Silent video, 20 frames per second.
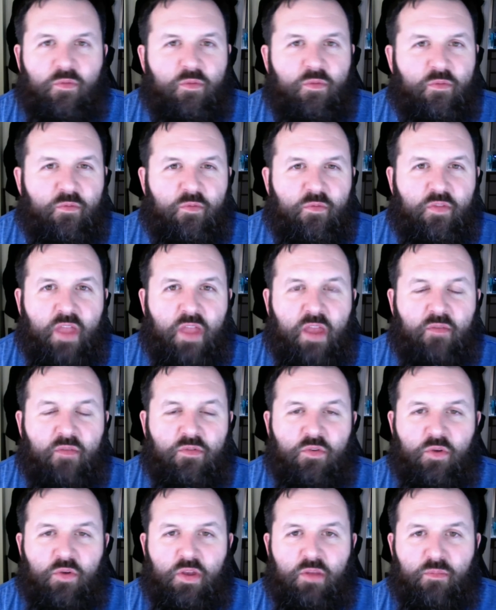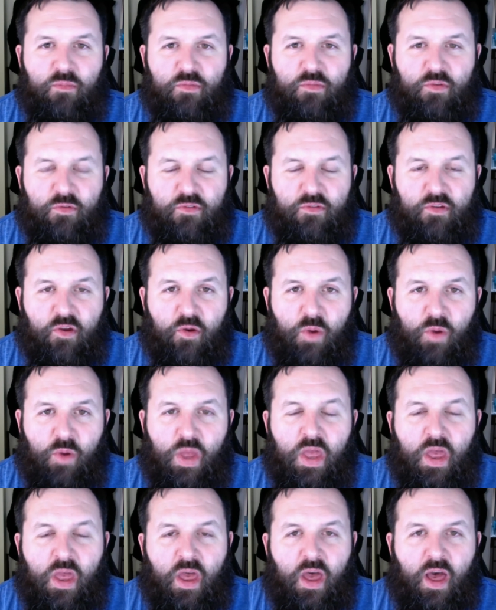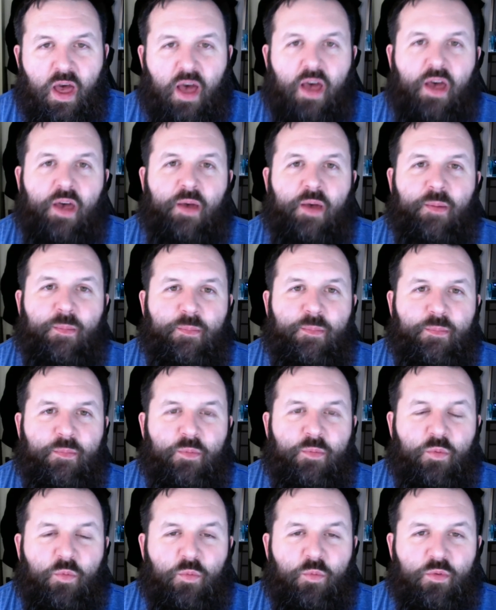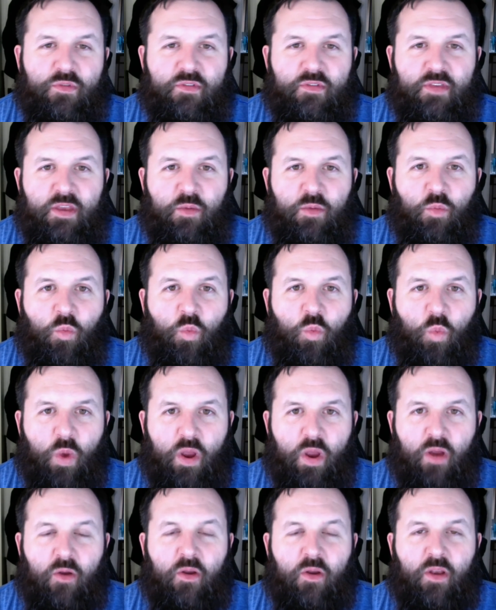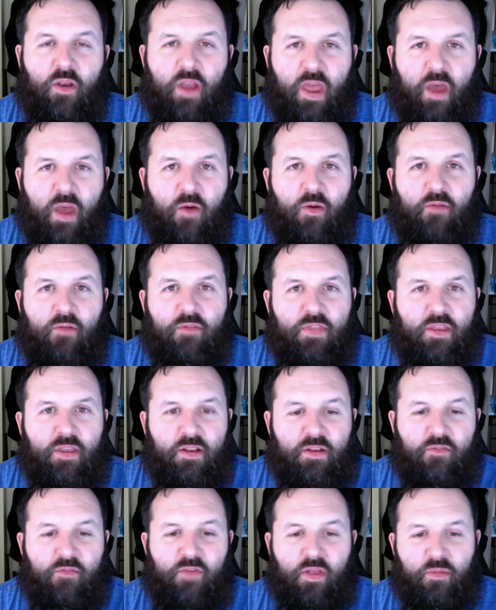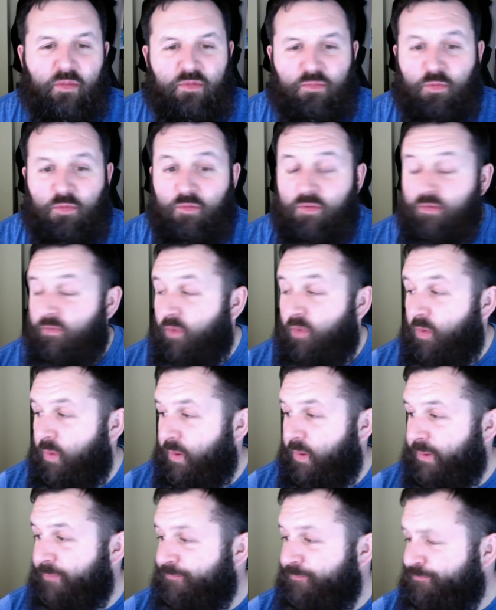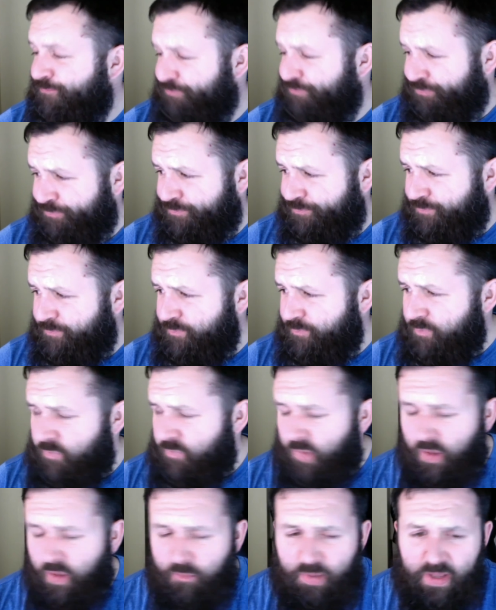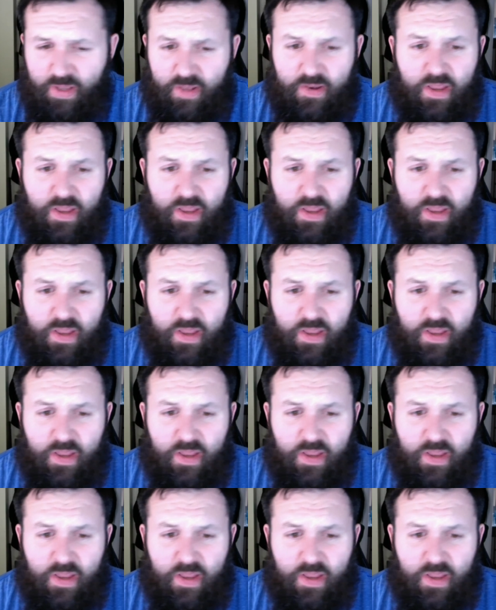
live streams or so, we'll see where and how everything develops moving forward. But